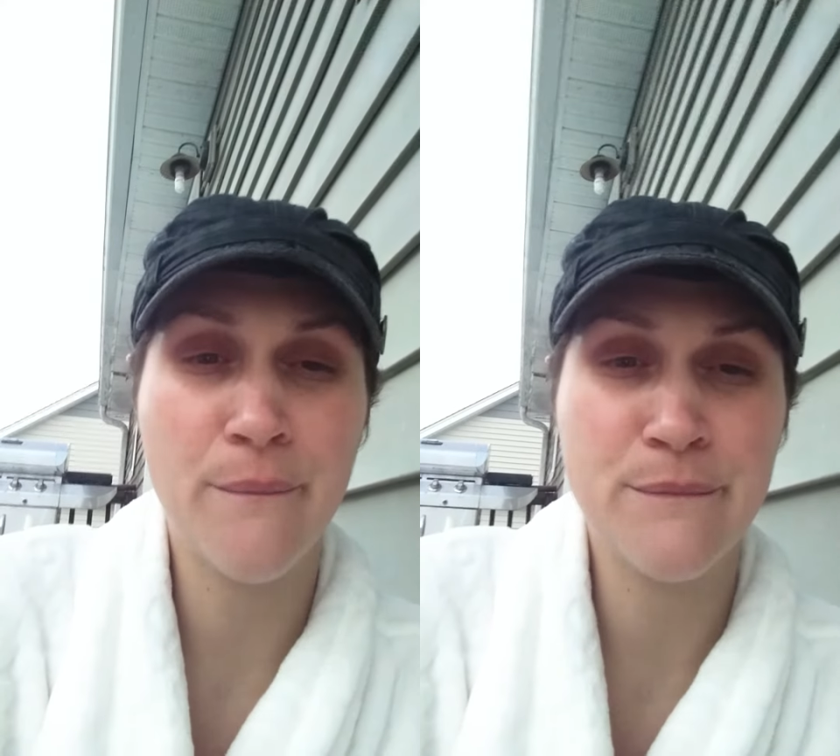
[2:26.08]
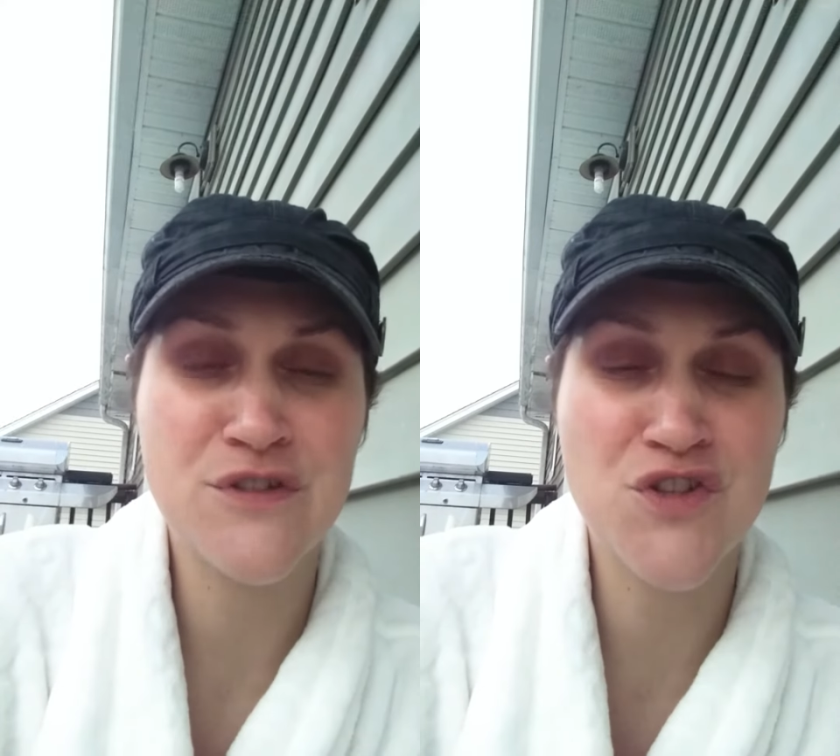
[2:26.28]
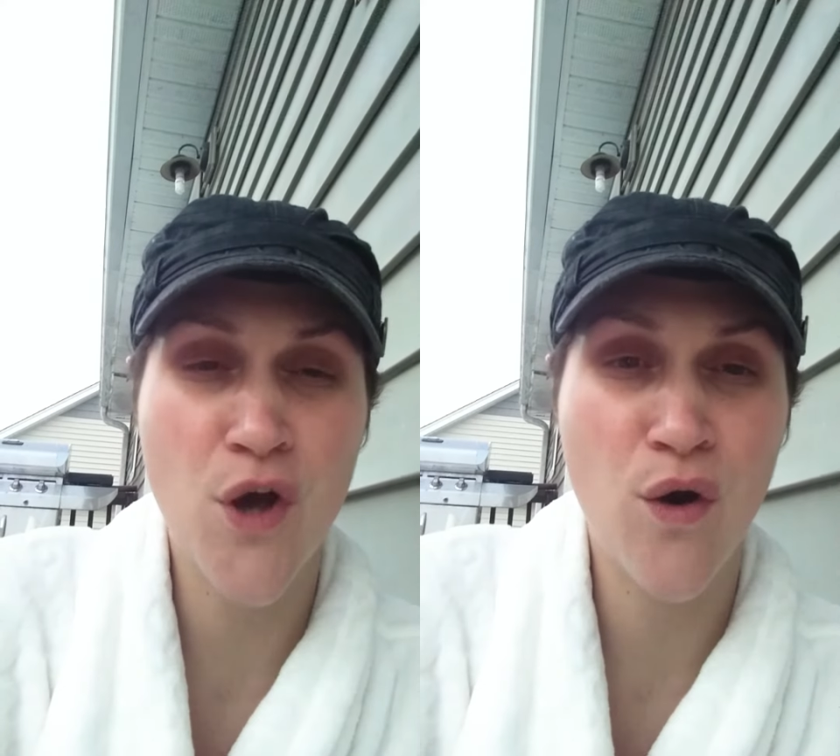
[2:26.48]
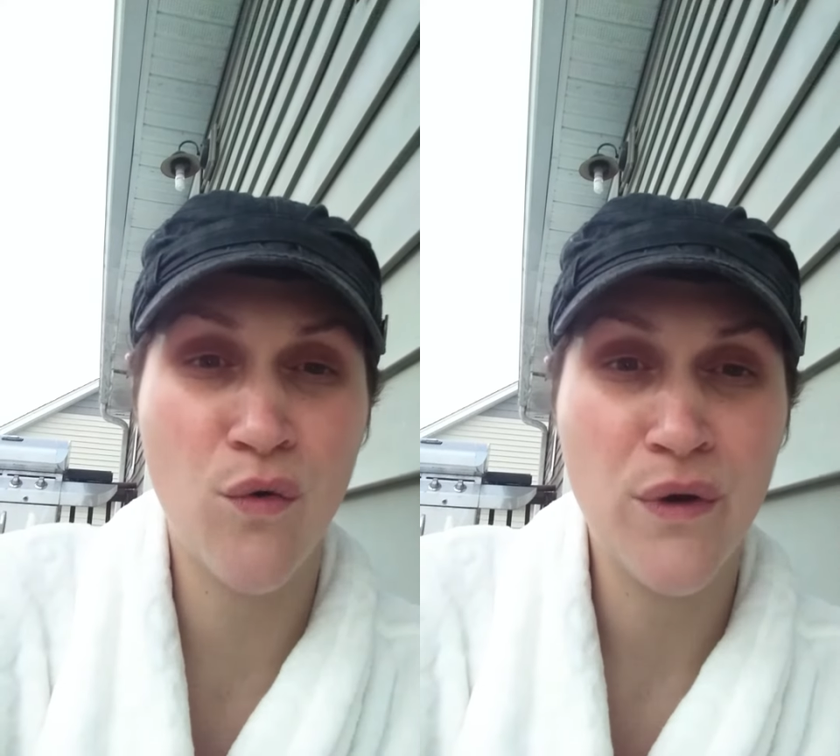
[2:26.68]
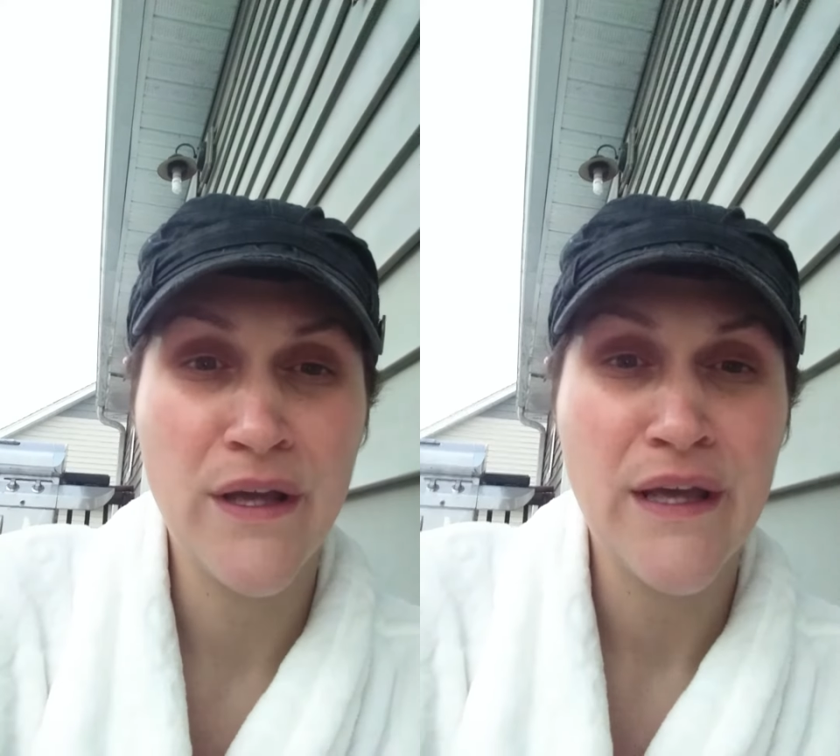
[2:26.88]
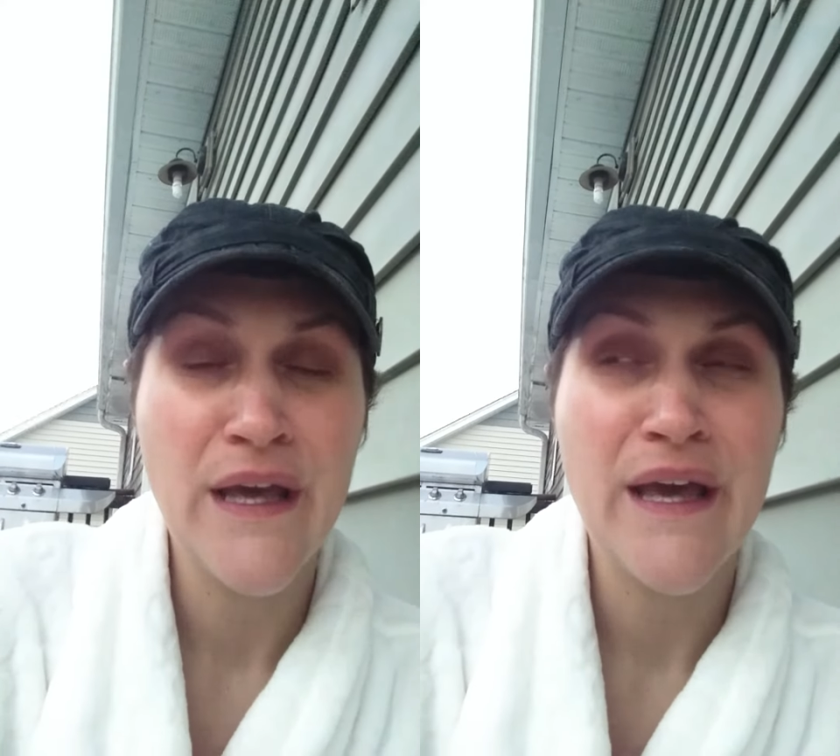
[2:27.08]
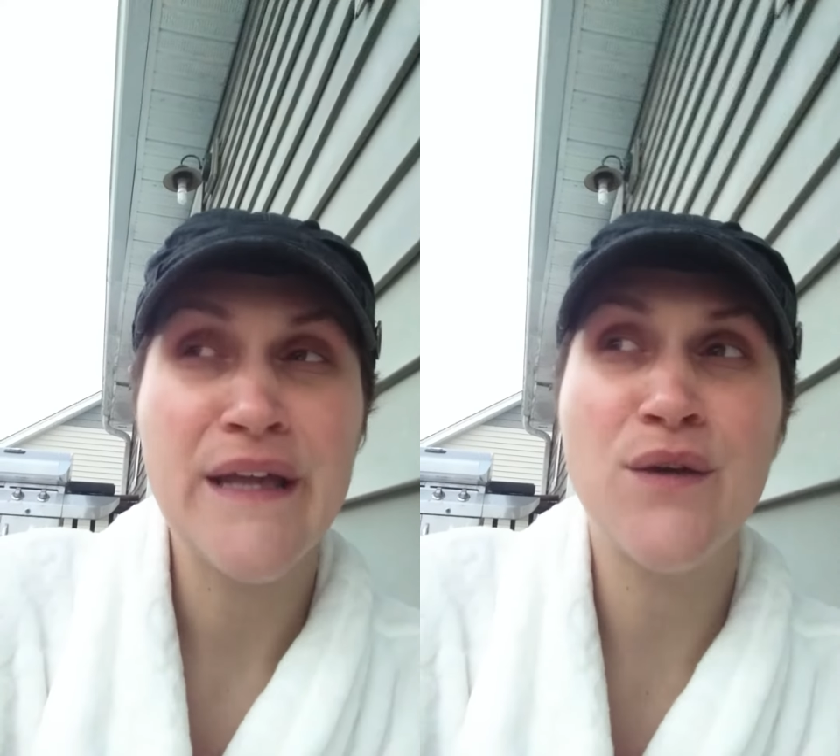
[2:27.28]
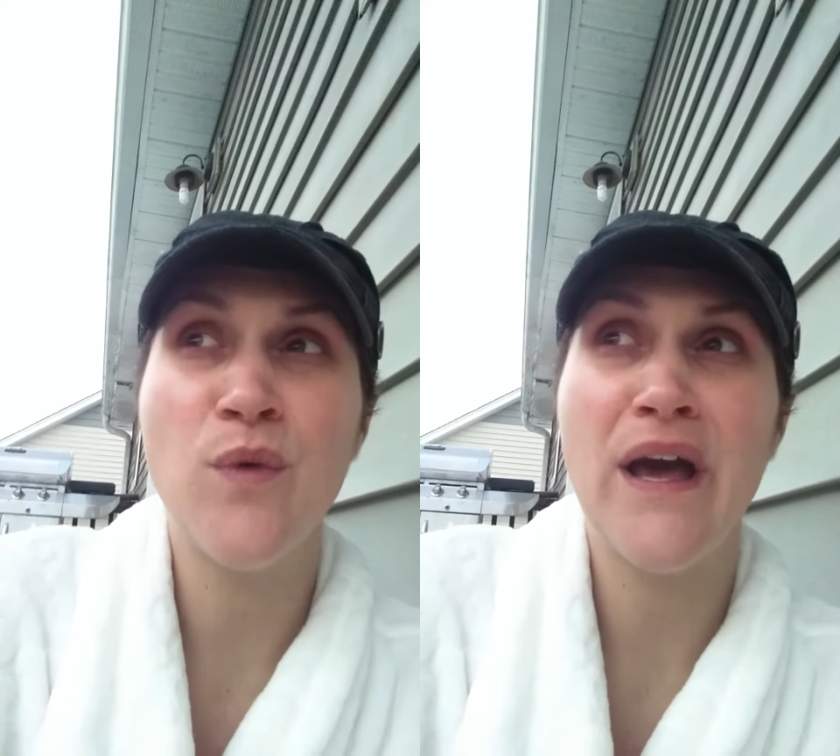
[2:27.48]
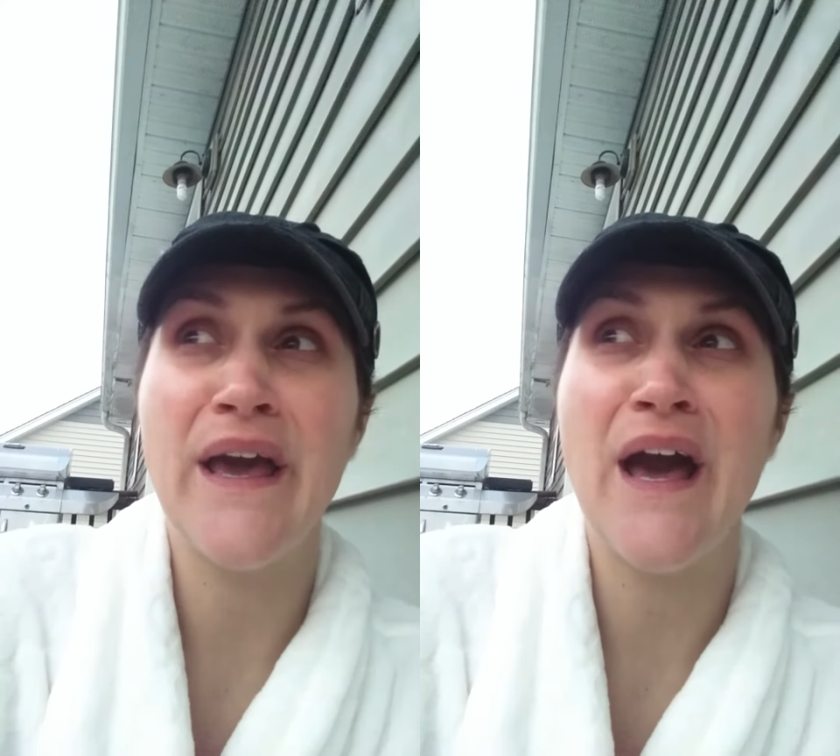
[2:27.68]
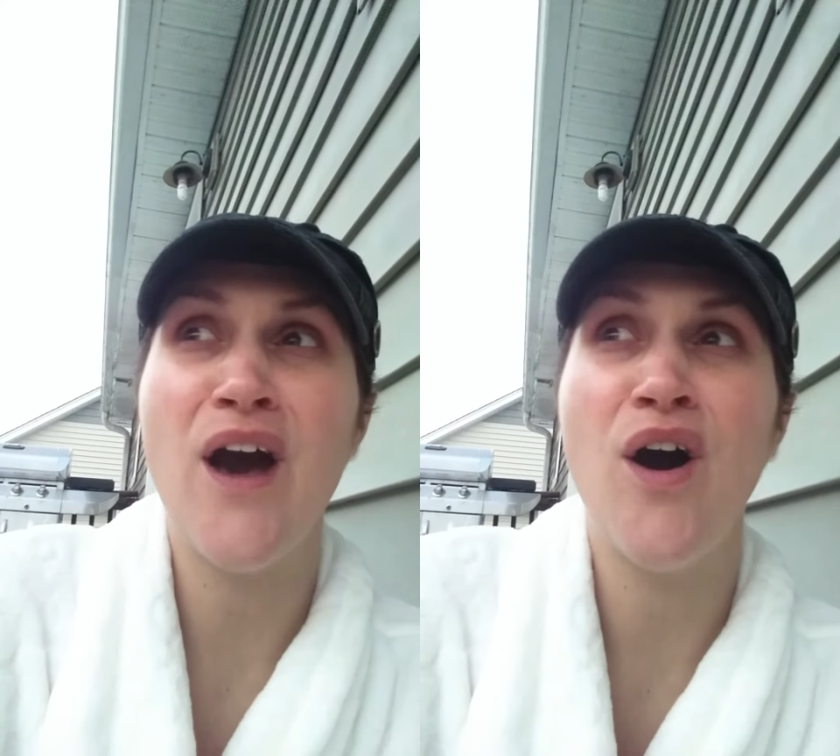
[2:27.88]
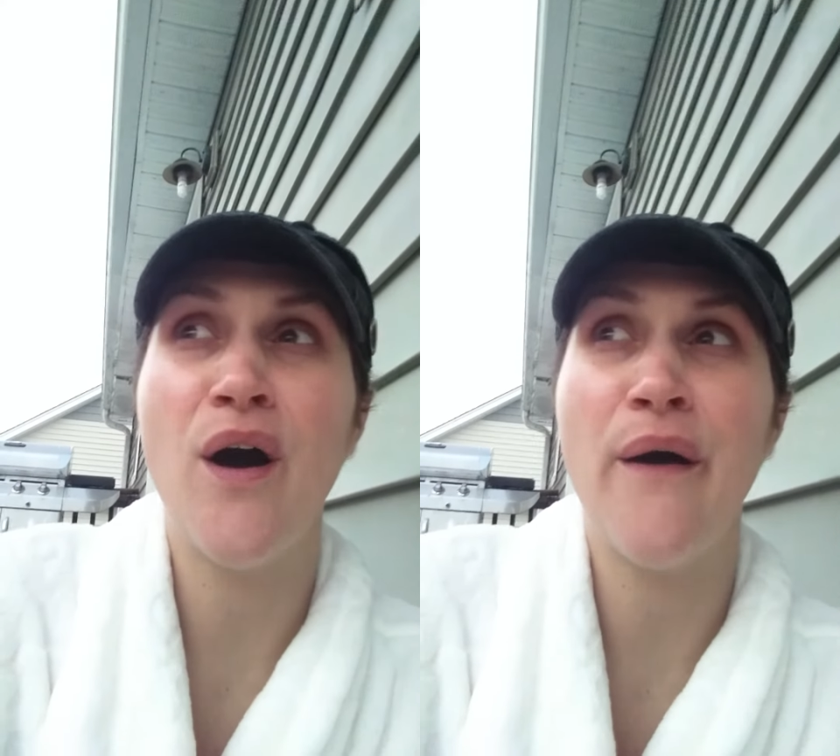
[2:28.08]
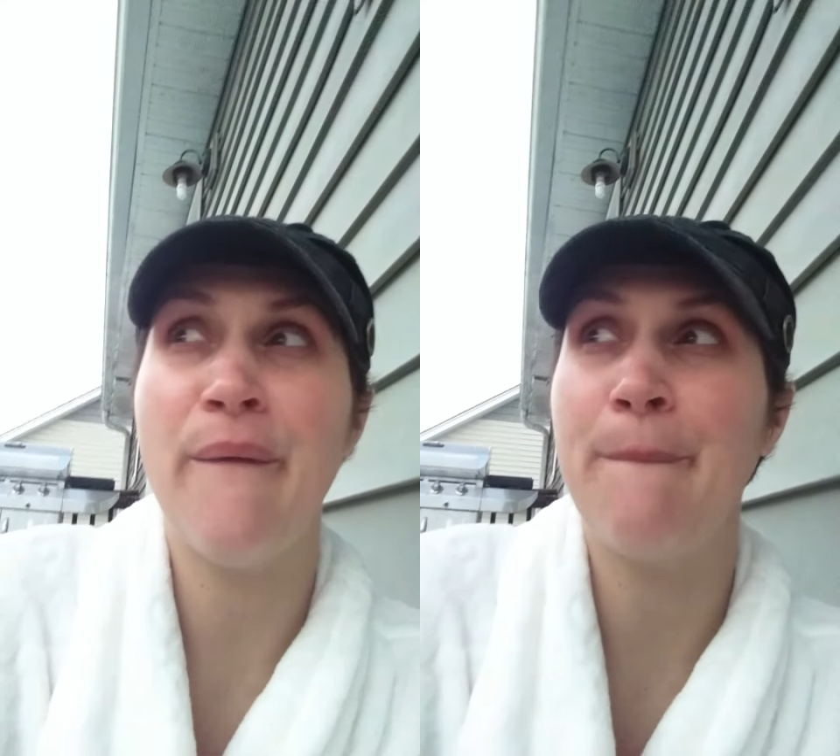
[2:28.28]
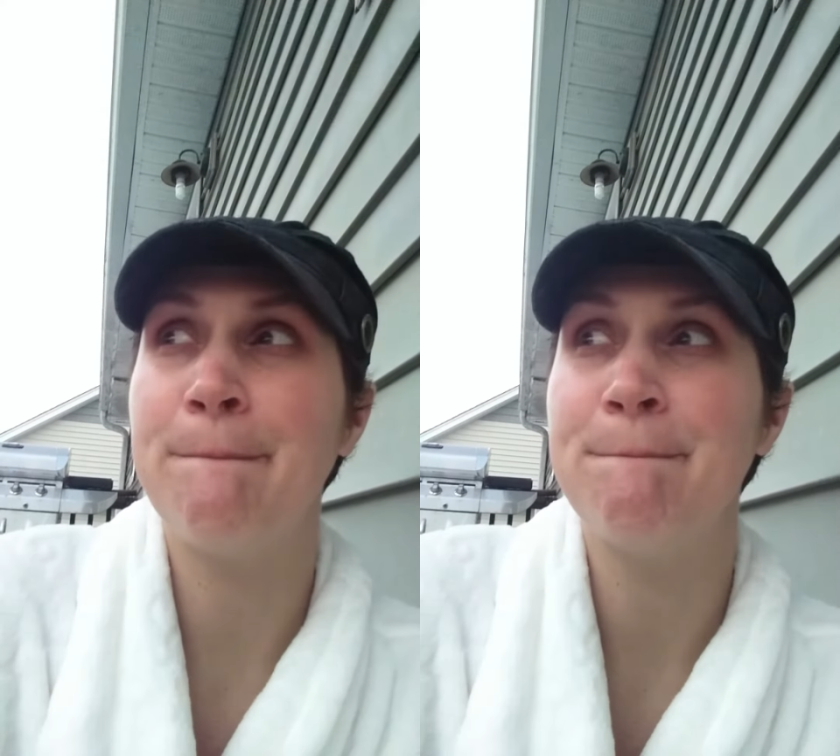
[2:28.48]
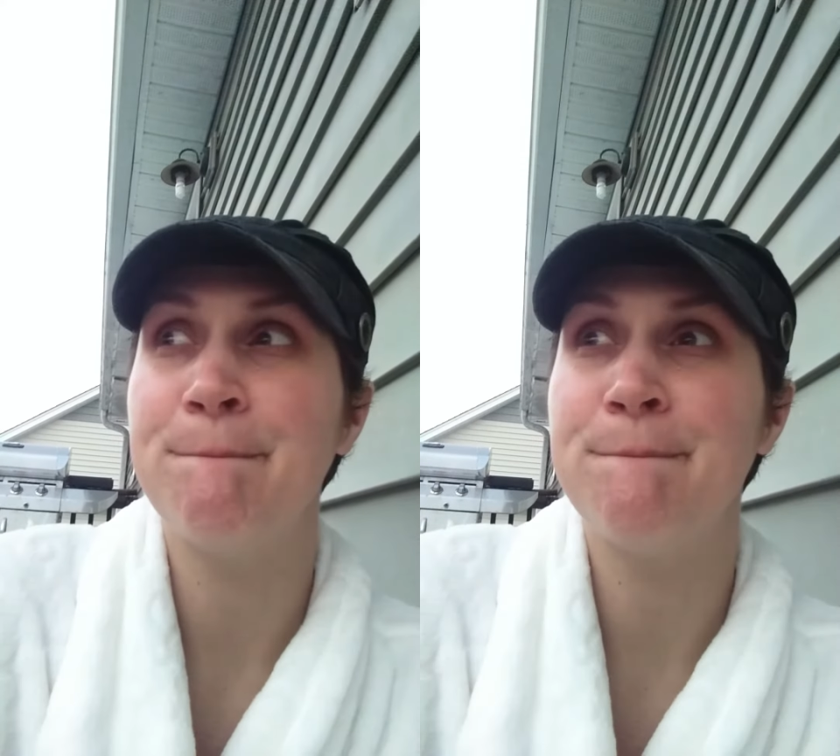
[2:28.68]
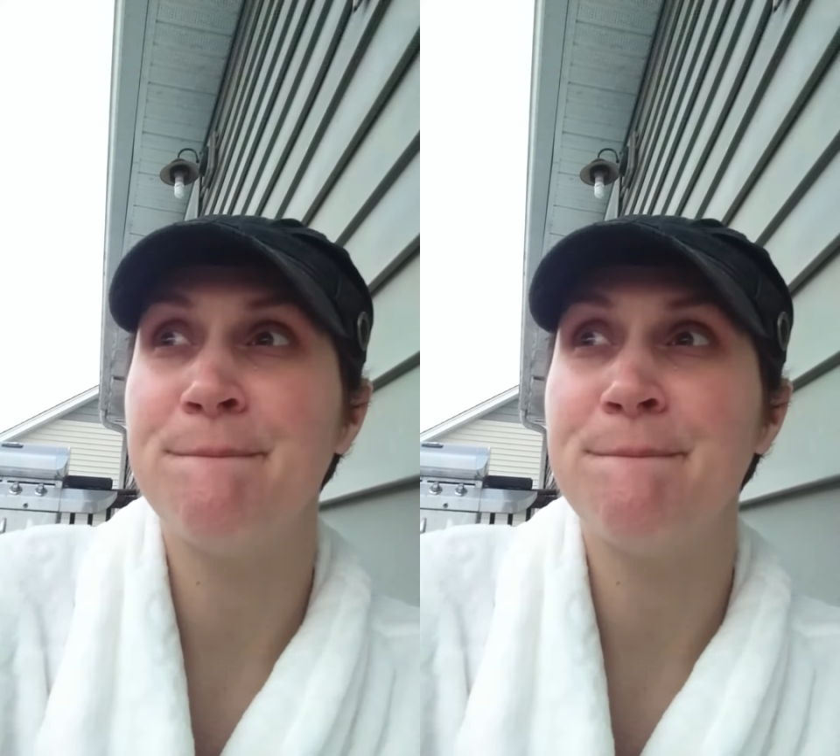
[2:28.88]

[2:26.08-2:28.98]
So anyway, I'm